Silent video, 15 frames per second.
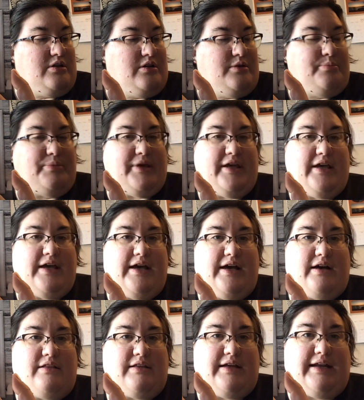P,
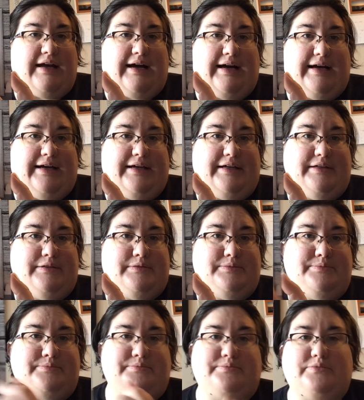L, and I.
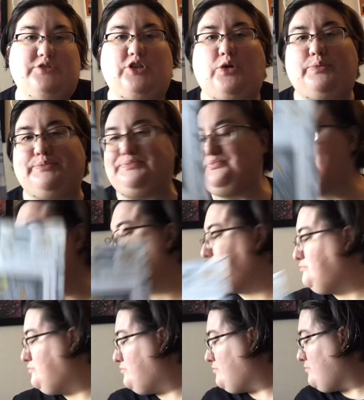So
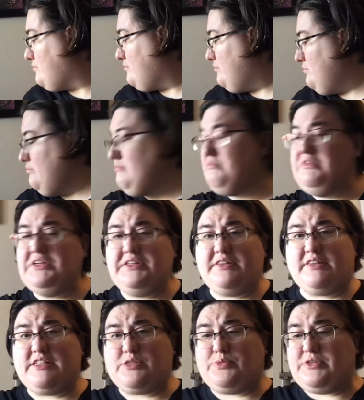yeah,
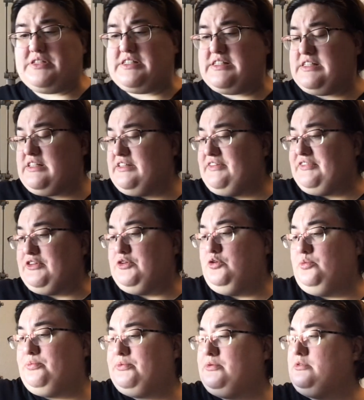this one's still in the
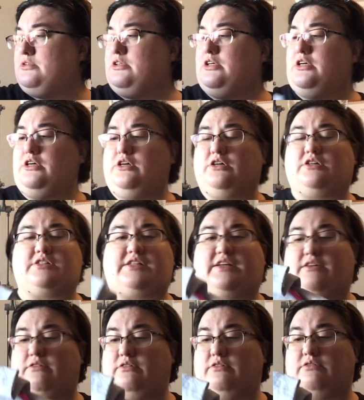hoop because
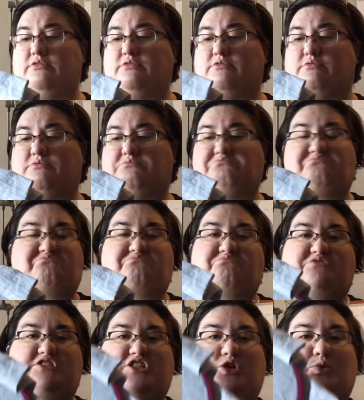I'm
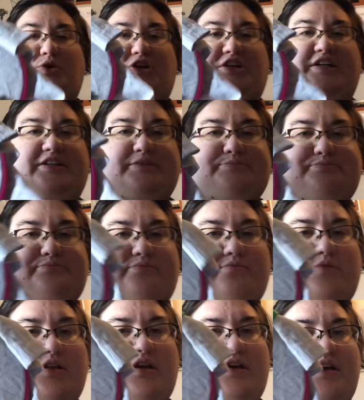still working on it.
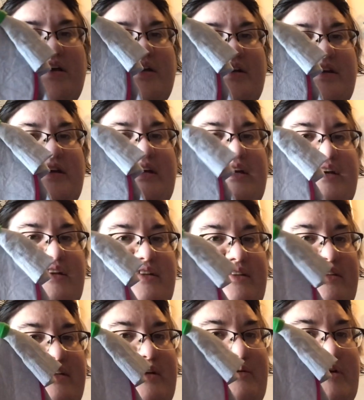
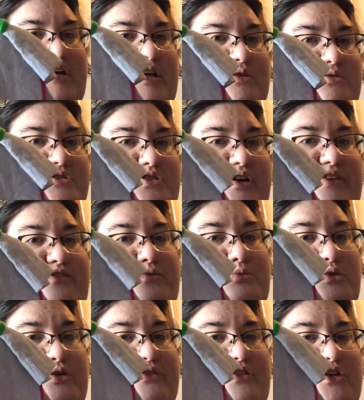And there we go. So I've
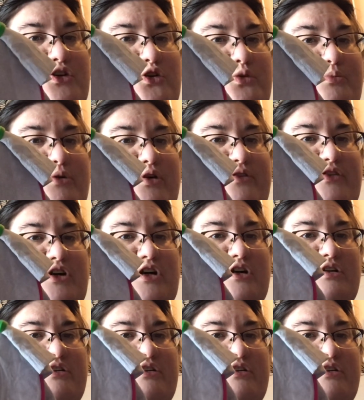moved the hoop over.